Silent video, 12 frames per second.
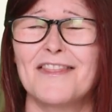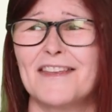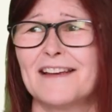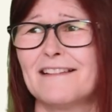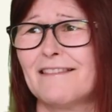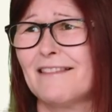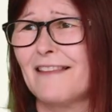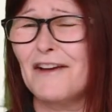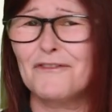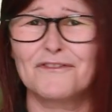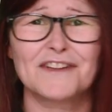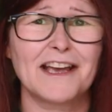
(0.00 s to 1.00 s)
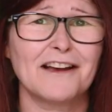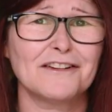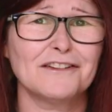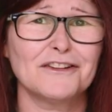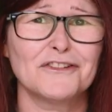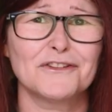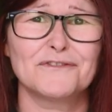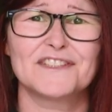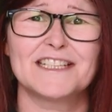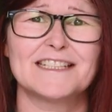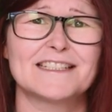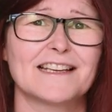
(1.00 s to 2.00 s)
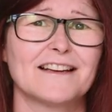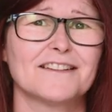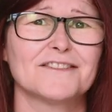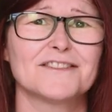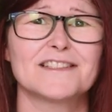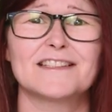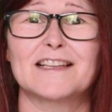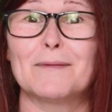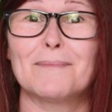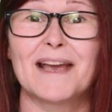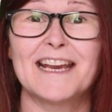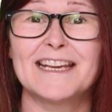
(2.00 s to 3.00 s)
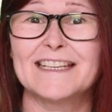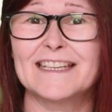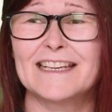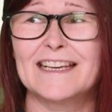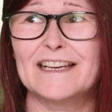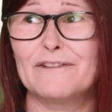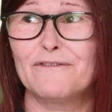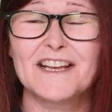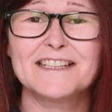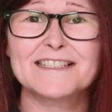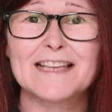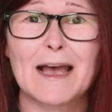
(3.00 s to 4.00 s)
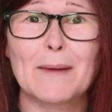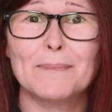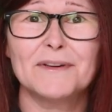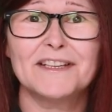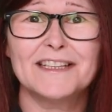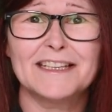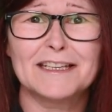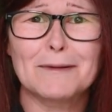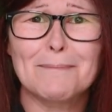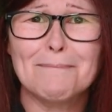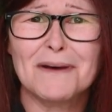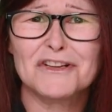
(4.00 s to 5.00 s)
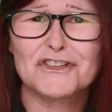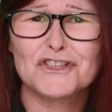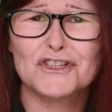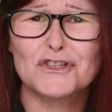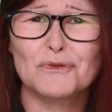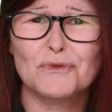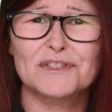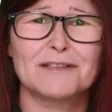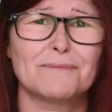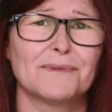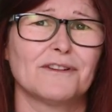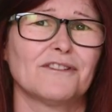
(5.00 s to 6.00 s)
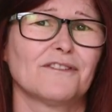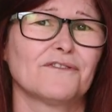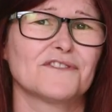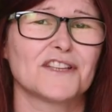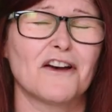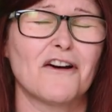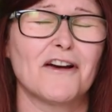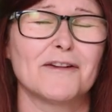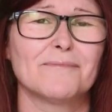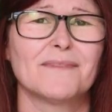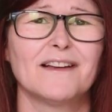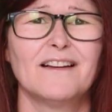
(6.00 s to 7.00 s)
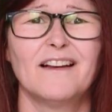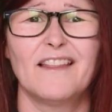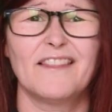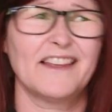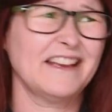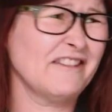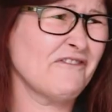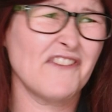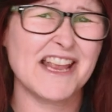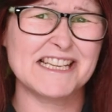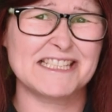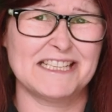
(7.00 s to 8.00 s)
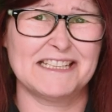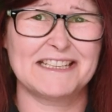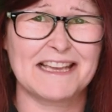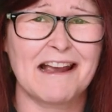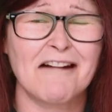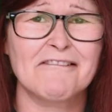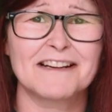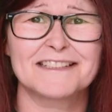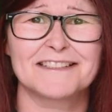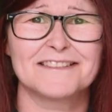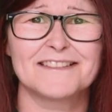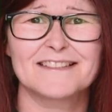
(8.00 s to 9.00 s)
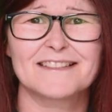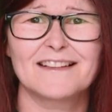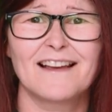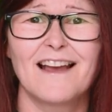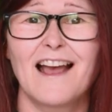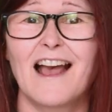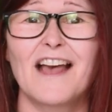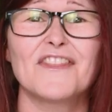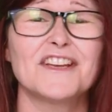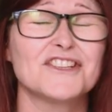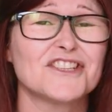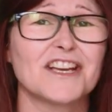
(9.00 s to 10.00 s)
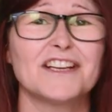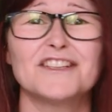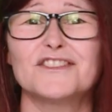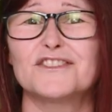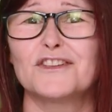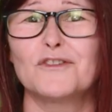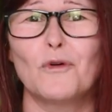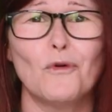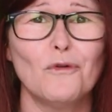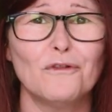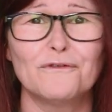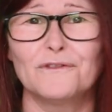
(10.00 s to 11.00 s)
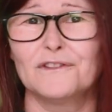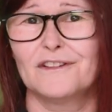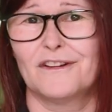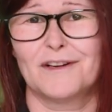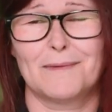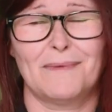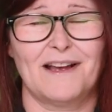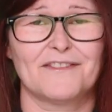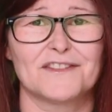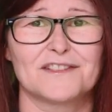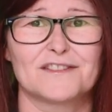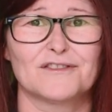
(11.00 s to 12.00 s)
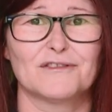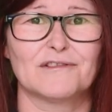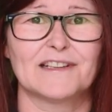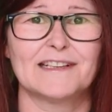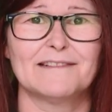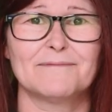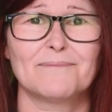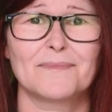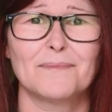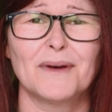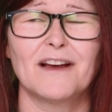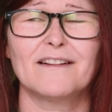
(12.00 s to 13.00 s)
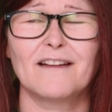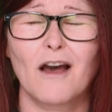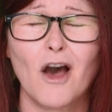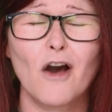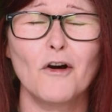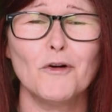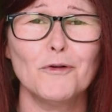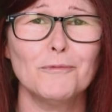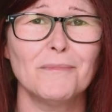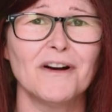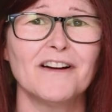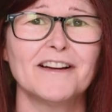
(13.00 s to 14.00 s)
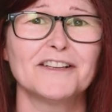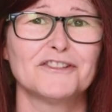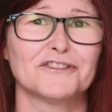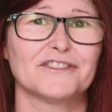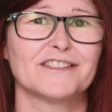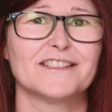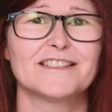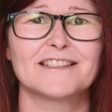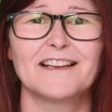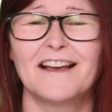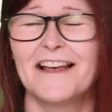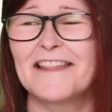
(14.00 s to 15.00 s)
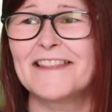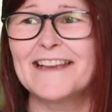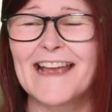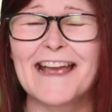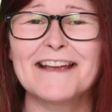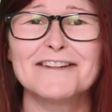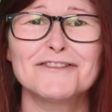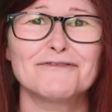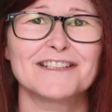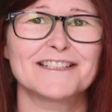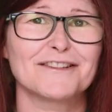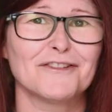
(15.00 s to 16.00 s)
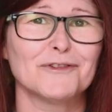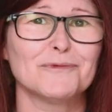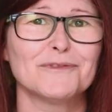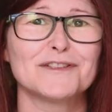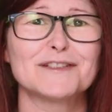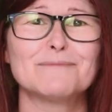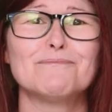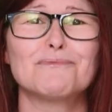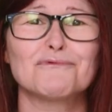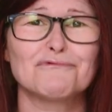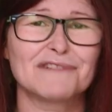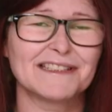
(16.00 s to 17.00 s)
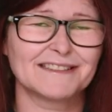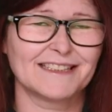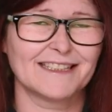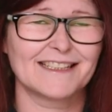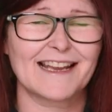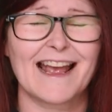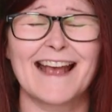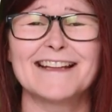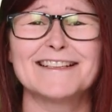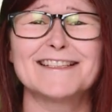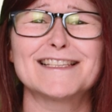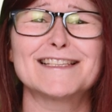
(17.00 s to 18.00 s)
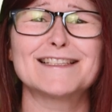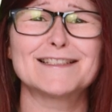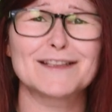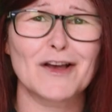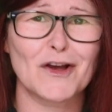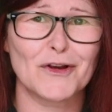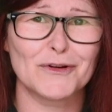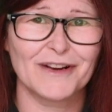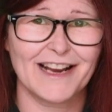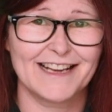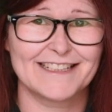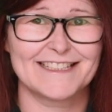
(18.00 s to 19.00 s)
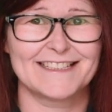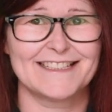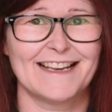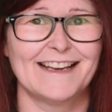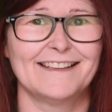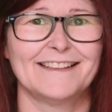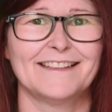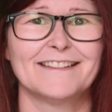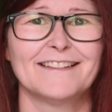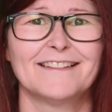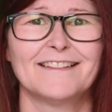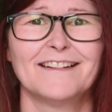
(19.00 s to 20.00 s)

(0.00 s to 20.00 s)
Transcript: They left out a lot of details, they made Events happen in a much shorter period of time. They invented characters and they changed an awful lot about the story. But oh my goodness, the end result was brilliant and so entertaining.